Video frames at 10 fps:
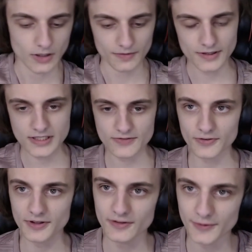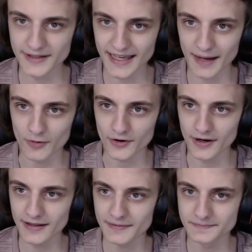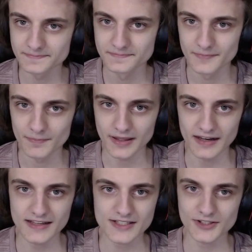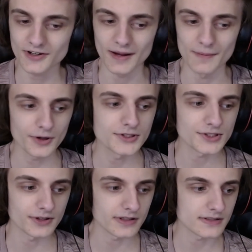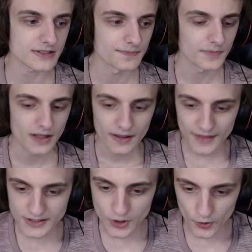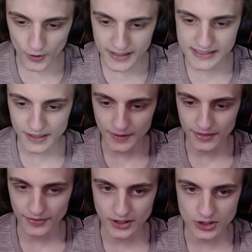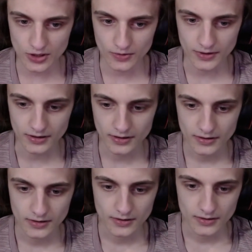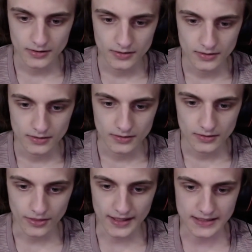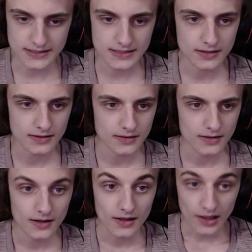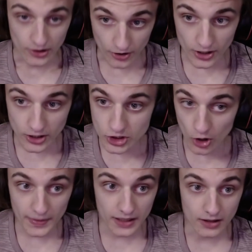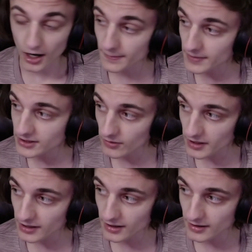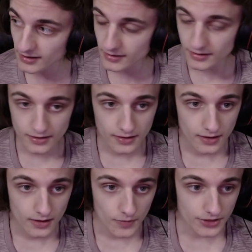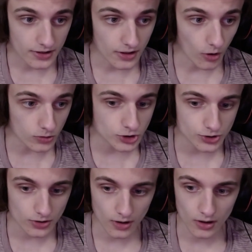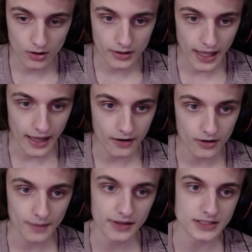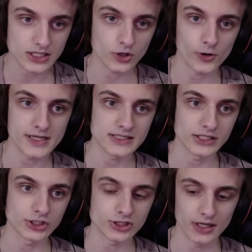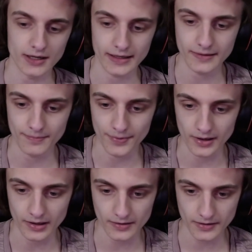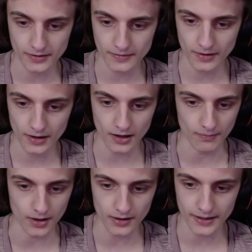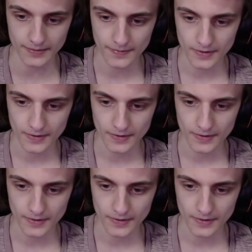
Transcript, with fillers: This is for the recap movie, right? Beginning is Eternal. I'm pretty sure it is. That's crazy to me that they showed this. You're gonna show me God Madoka, huh? With the ultra long hair. I mean, it's a crazy shot, but Come on.